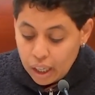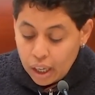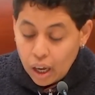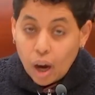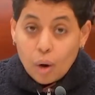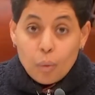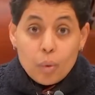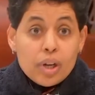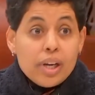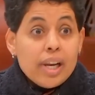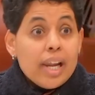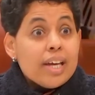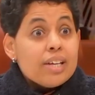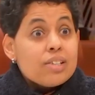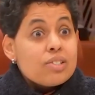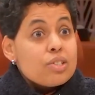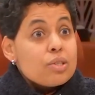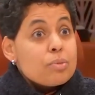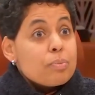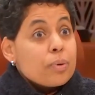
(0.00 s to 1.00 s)
Our
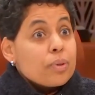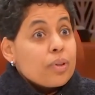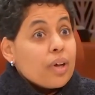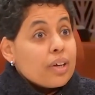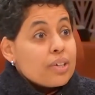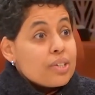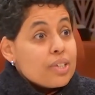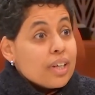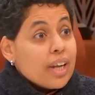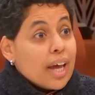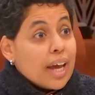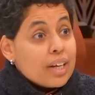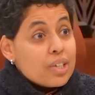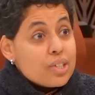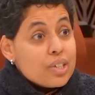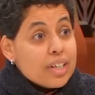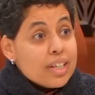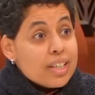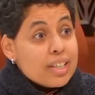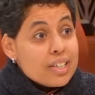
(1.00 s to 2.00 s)
latest production,
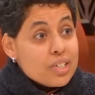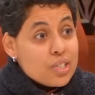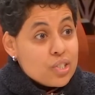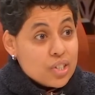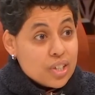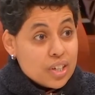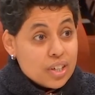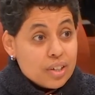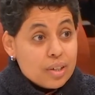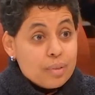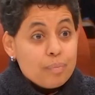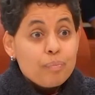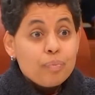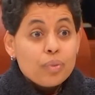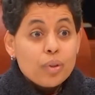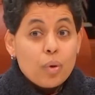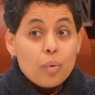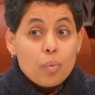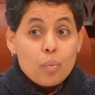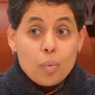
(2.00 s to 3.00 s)
actually, this year
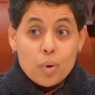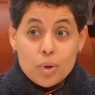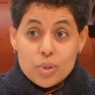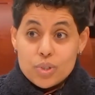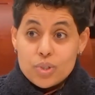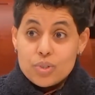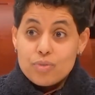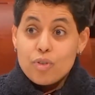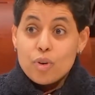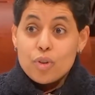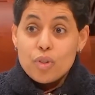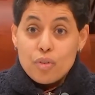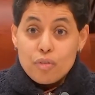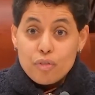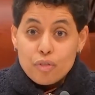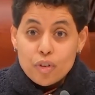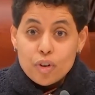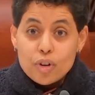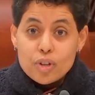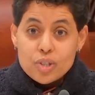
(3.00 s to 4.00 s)
was, for the
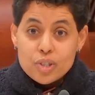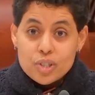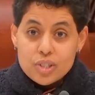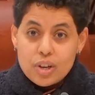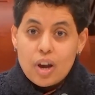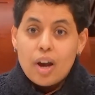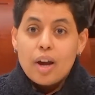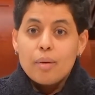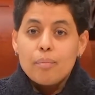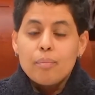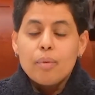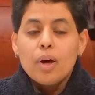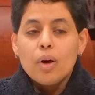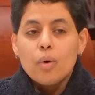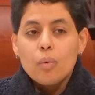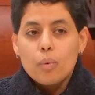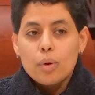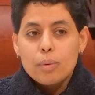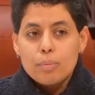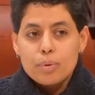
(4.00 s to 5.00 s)
first time,
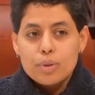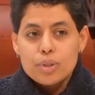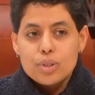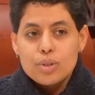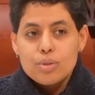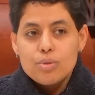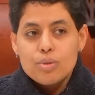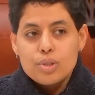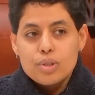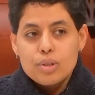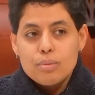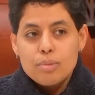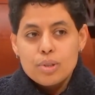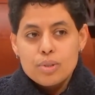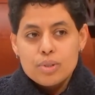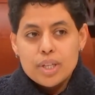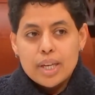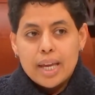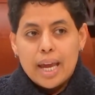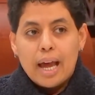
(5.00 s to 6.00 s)
we produced a
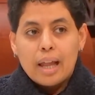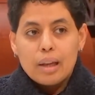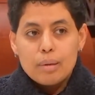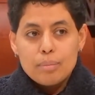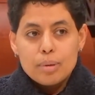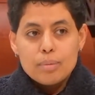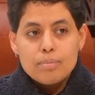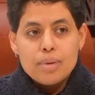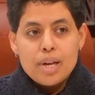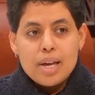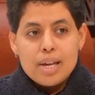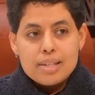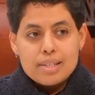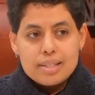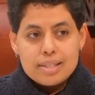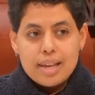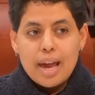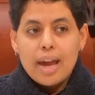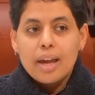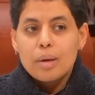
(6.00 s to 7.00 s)
music album
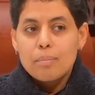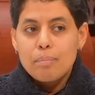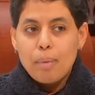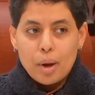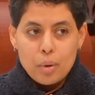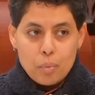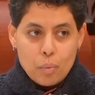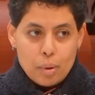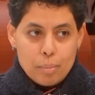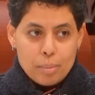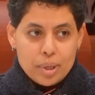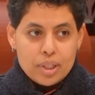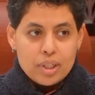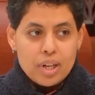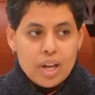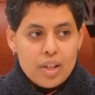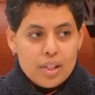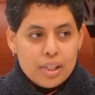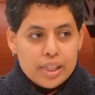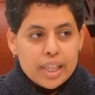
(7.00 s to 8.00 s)
sang by women,
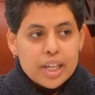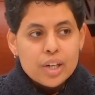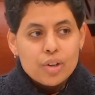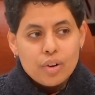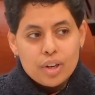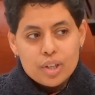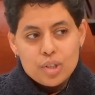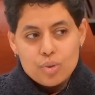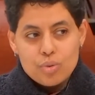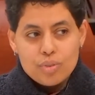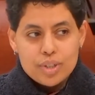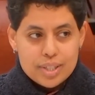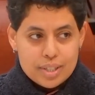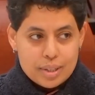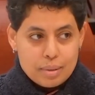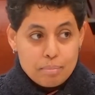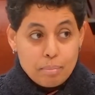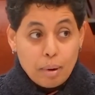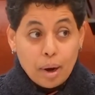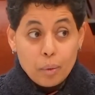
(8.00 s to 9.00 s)
lyrics
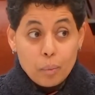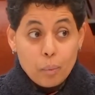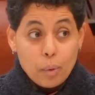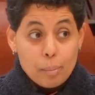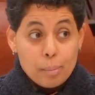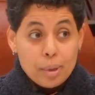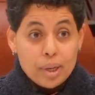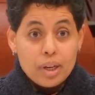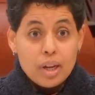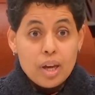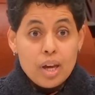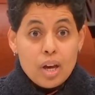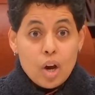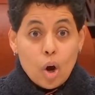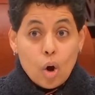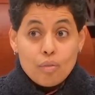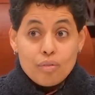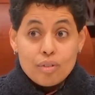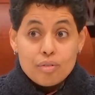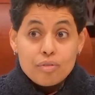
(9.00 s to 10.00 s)
written by women,
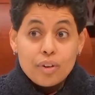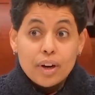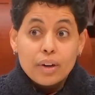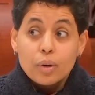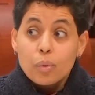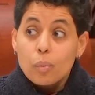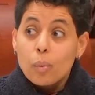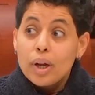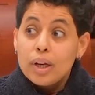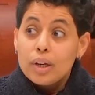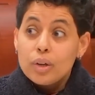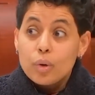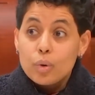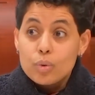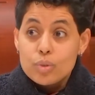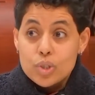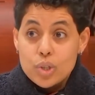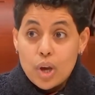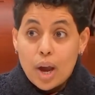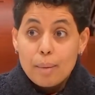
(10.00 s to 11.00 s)
of a very
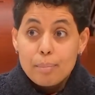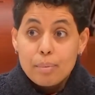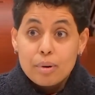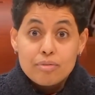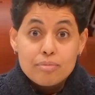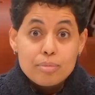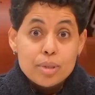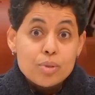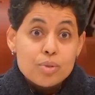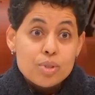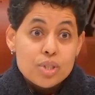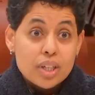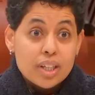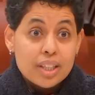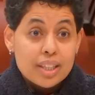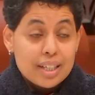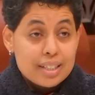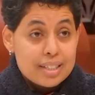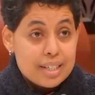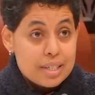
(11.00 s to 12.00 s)
well-known type of
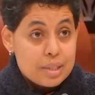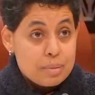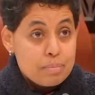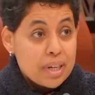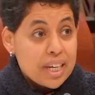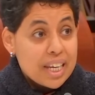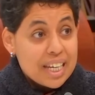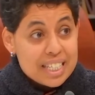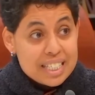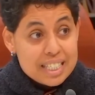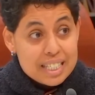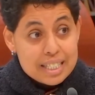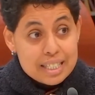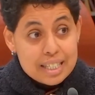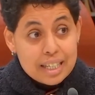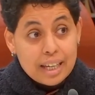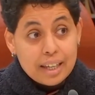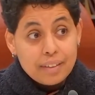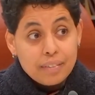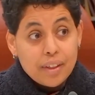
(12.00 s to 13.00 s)
music that has been
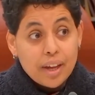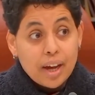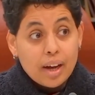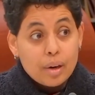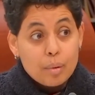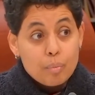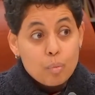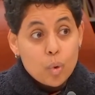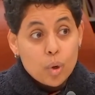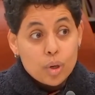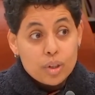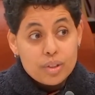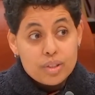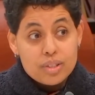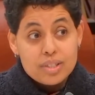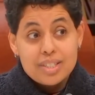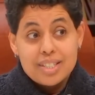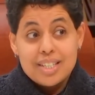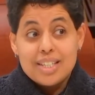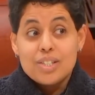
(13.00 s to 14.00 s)
existing in the Arab world
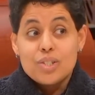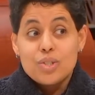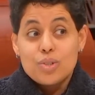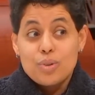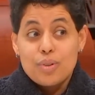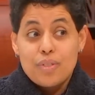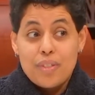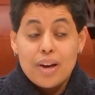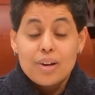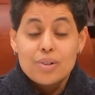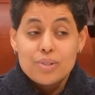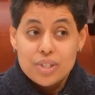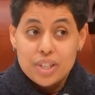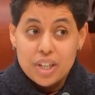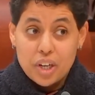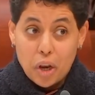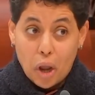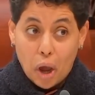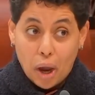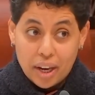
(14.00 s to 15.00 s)
since
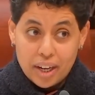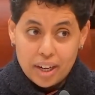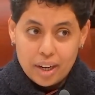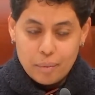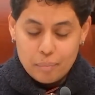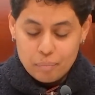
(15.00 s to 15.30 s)
2009,